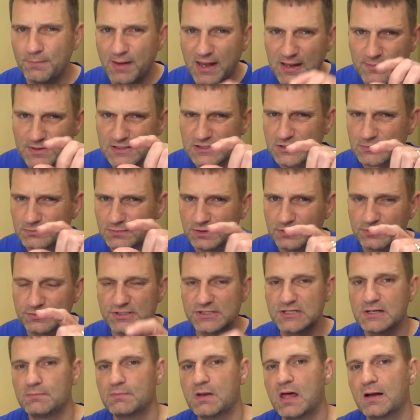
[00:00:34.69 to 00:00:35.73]
maybe some little
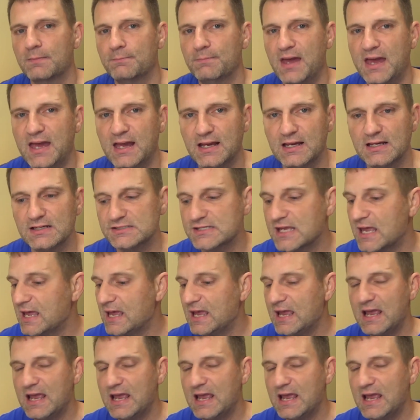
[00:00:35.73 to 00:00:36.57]
Ziploc baggies.